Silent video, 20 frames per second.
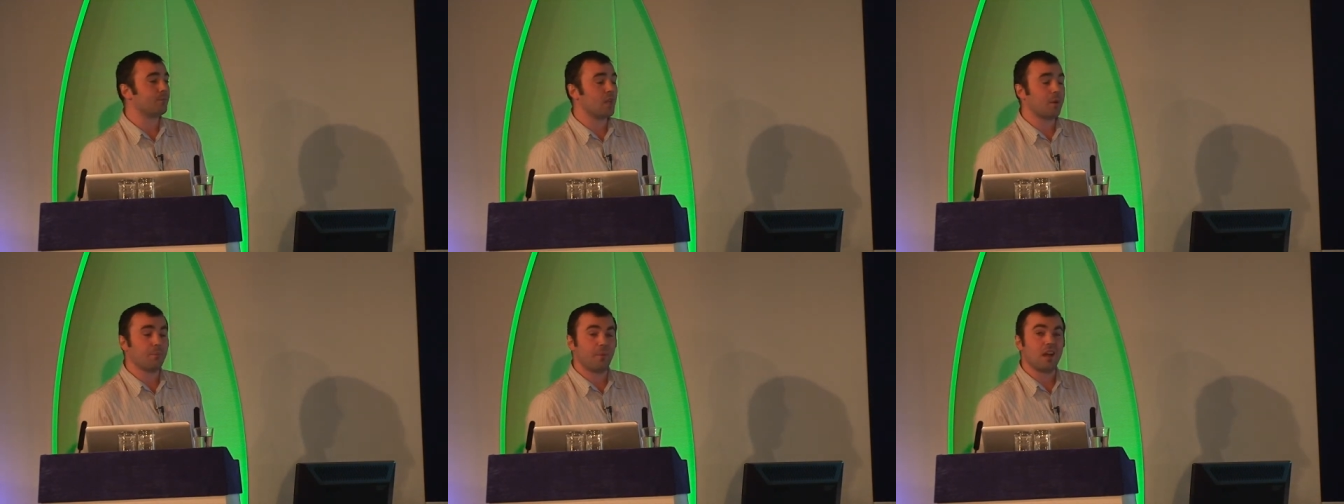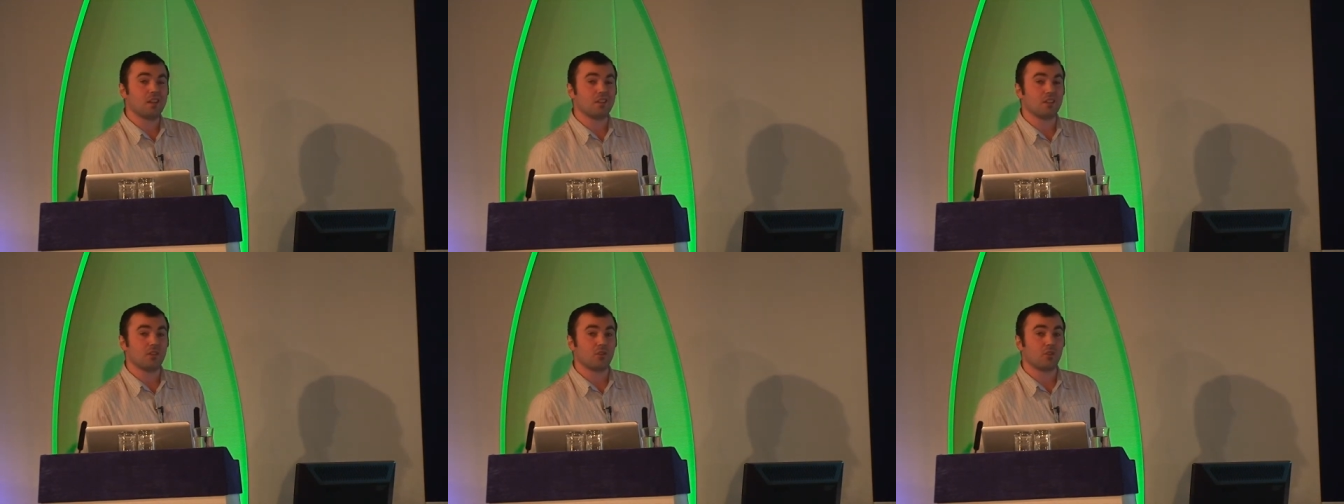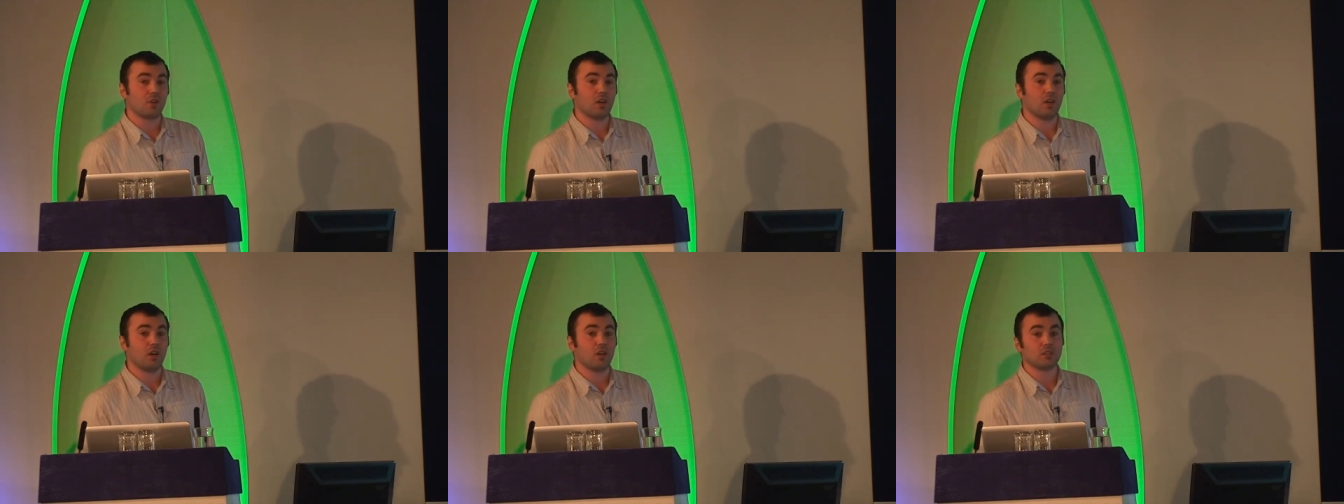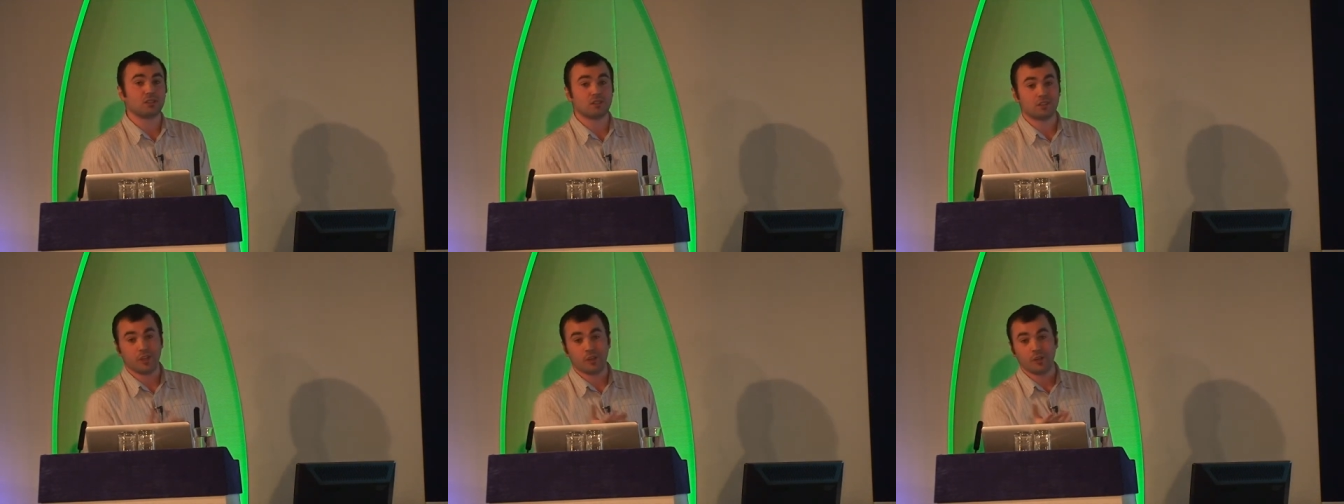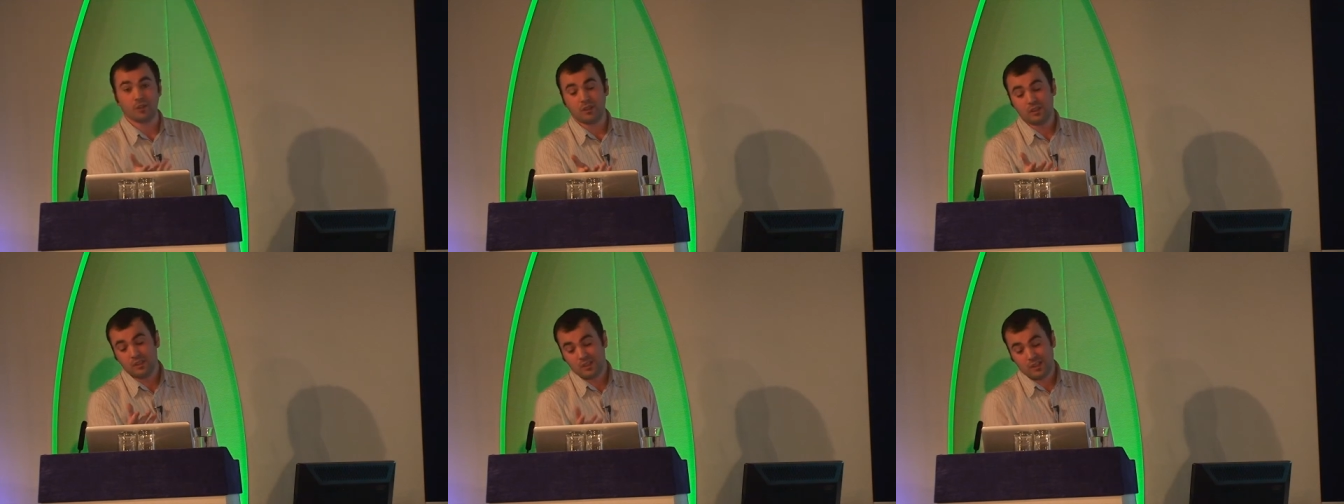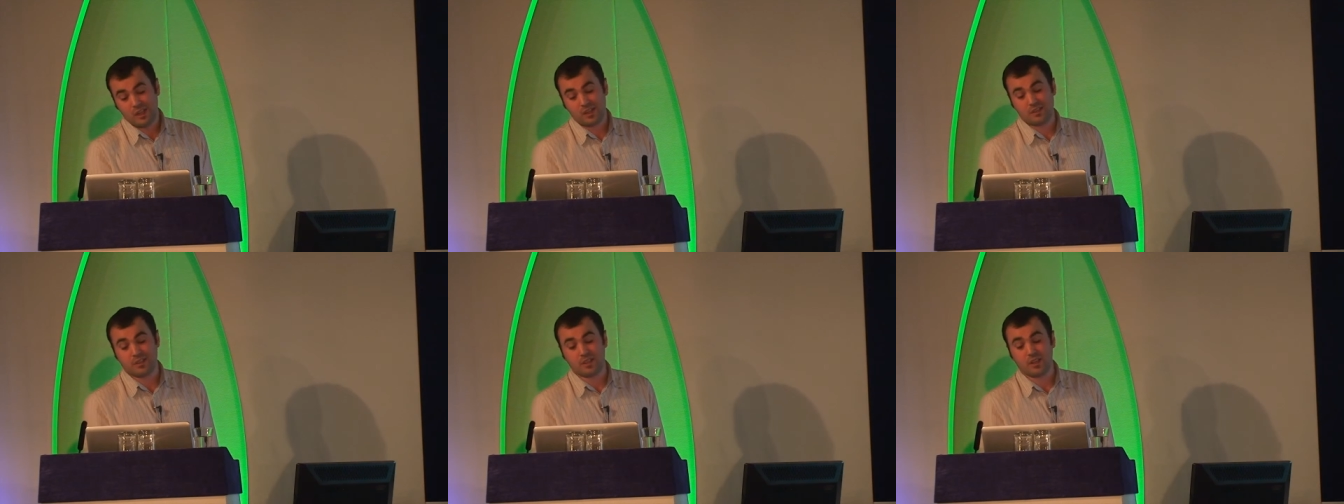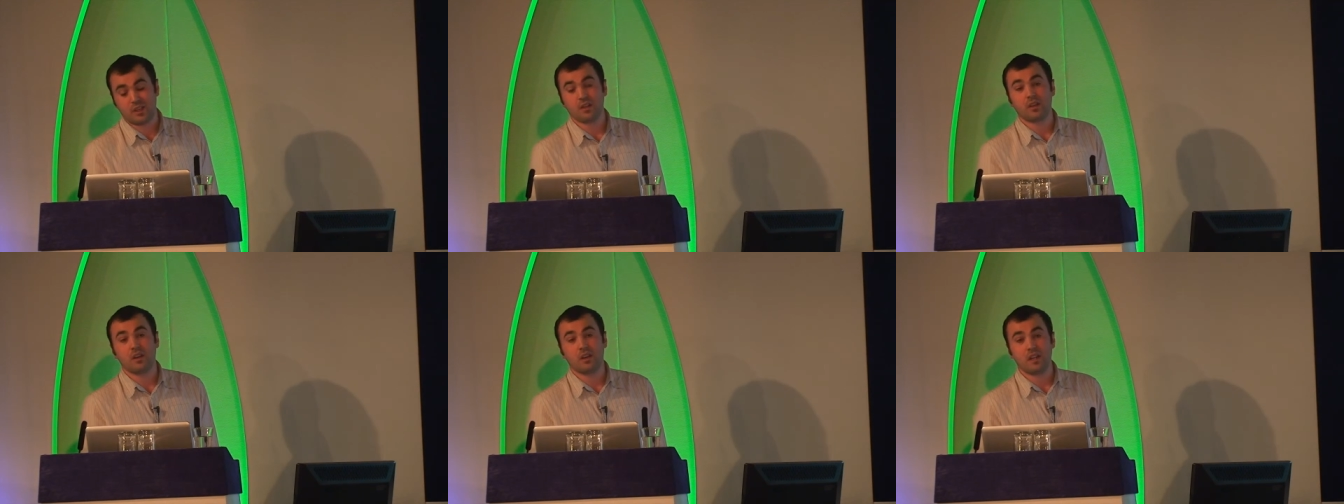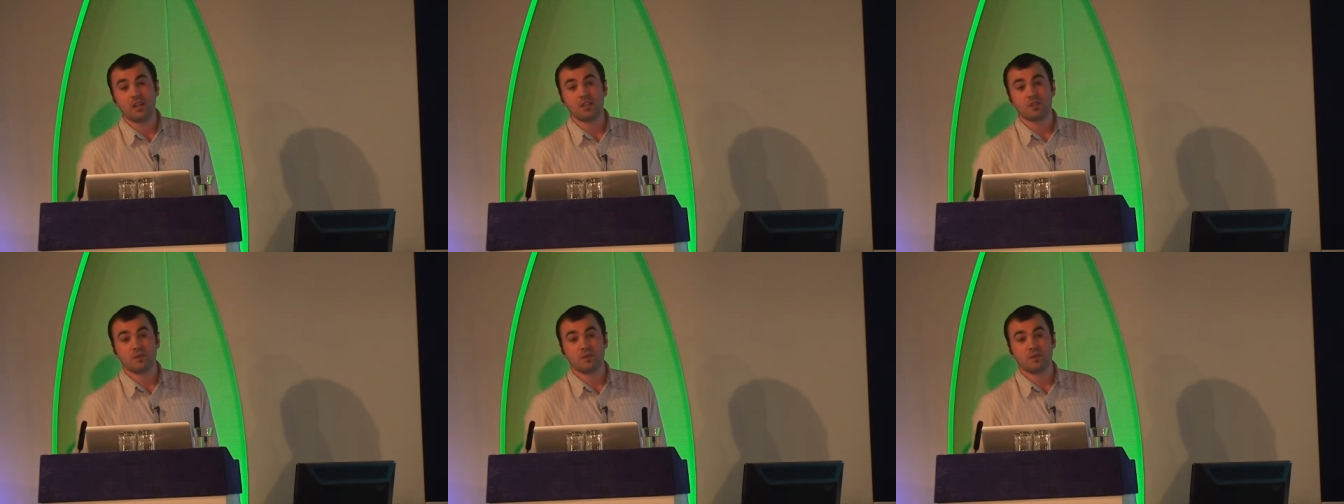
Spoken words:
abandoning your carts, so that's going to lead